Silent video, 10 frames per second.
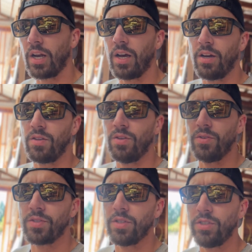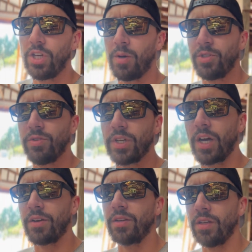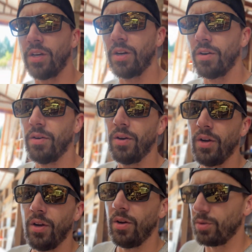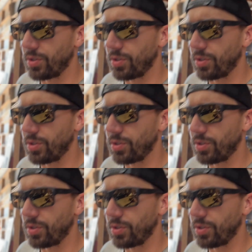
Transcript: how to use the geometry calculator was